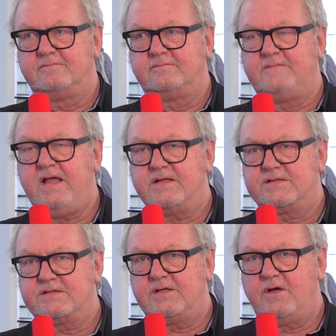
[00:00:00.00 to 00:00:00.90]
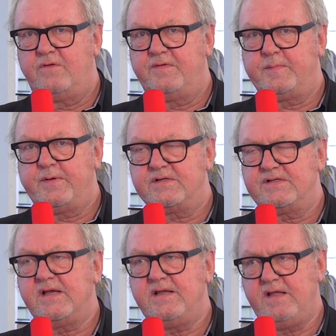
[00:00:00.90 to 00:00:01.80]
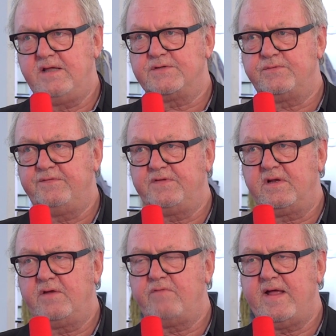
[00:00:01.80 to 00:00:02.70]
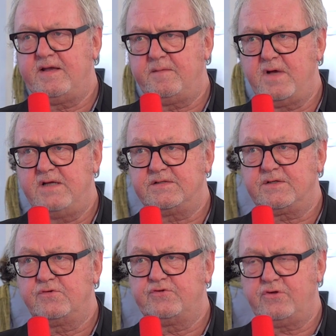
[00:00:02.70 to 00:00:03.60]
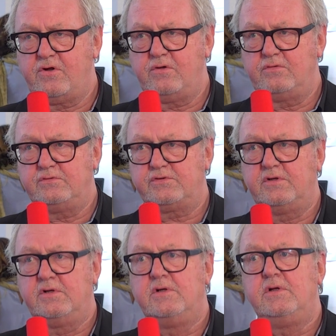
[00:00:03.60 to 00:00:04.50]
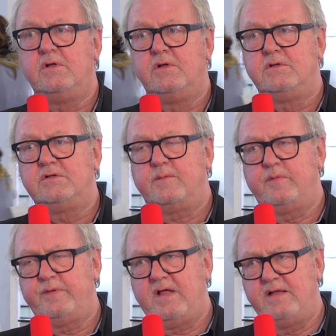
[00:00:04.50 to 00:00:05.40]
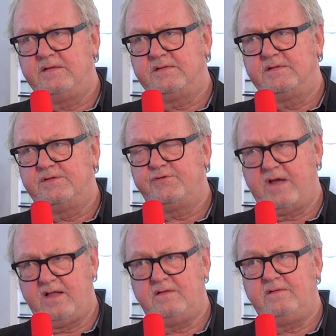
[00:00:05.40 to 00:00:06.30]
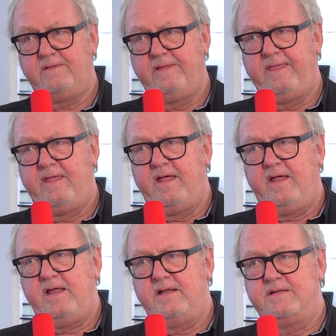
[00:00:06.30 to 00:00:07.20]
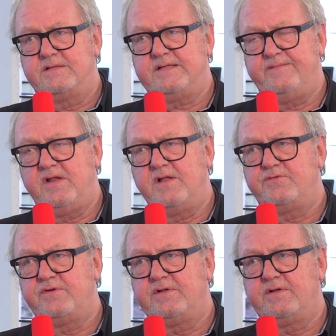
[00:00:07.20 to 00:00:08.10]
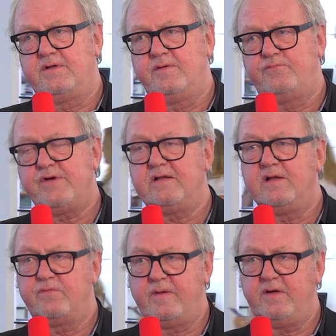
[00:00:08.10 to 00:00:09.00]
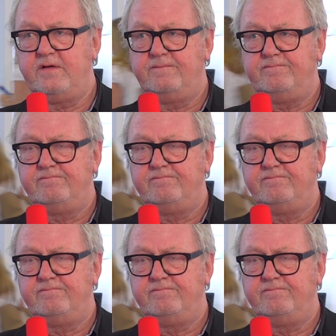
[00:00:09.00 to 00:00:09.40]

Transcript: Yes, over the past 10 years we've done a randomized controlled double-blind trial in 700 pregnant women.